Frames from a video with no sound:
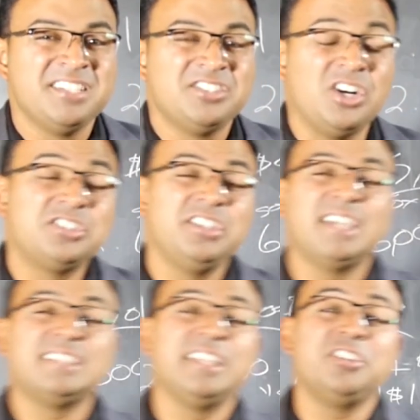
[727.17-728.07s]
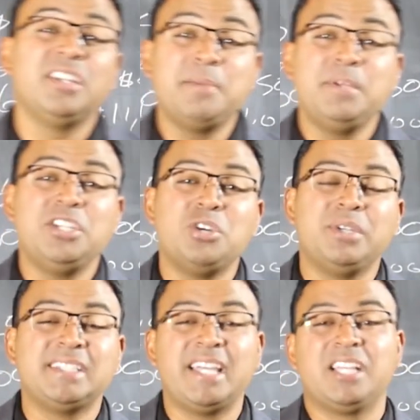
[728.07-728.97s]
Talk to you guys later. Let me know
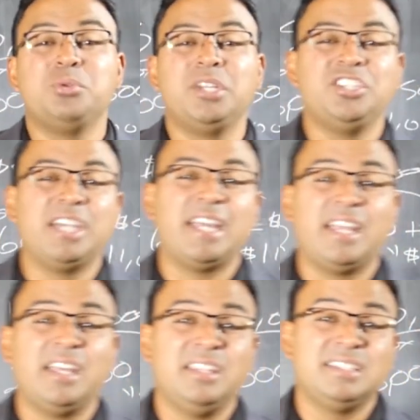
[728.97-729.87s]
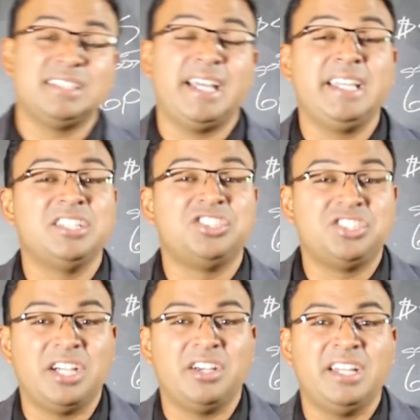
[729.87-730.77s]
exactly what you got out of this. Like and
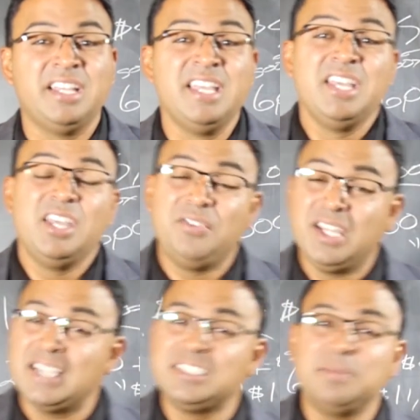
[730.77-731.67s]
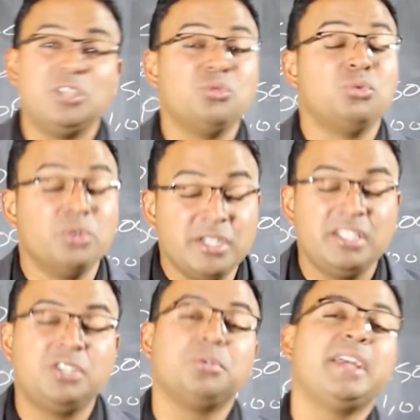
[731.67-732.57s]
share it. If you got something
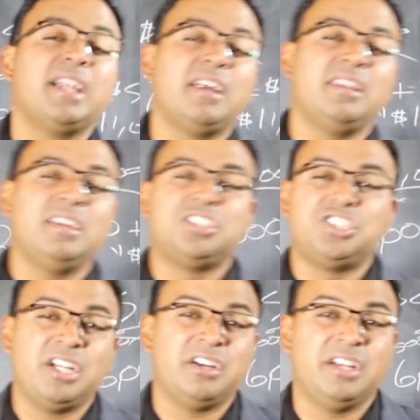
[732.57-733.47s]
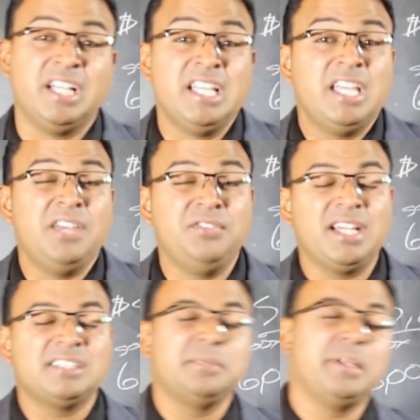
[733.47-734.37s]
really great out of this, share it. If you
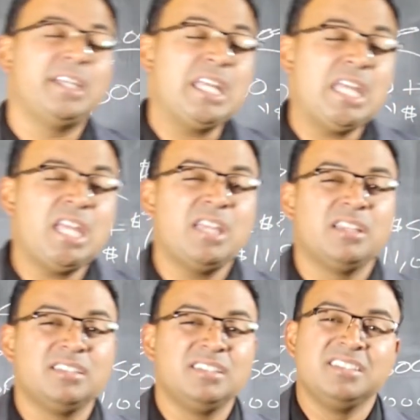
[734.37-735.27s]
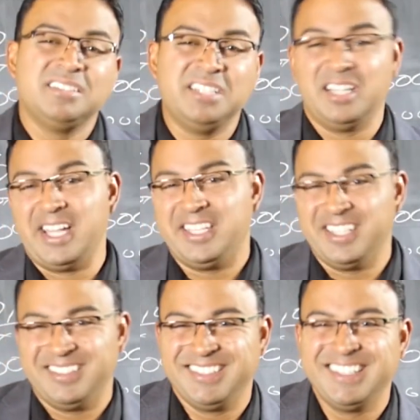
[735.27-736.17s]
got something like, then like
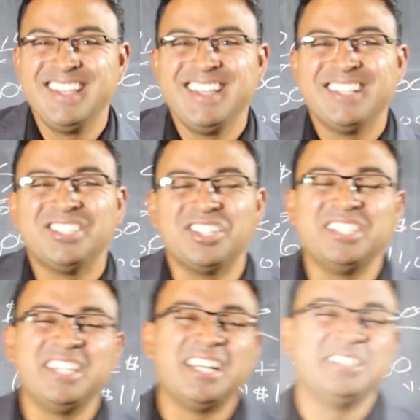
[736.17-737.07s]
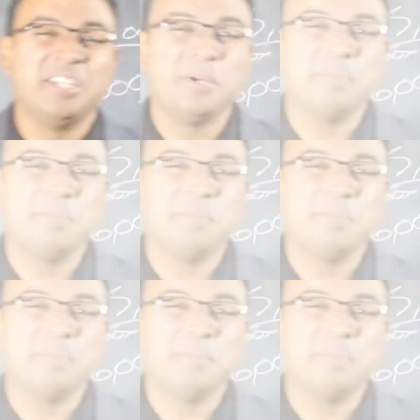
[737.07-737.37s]
it. Talk to you guys later.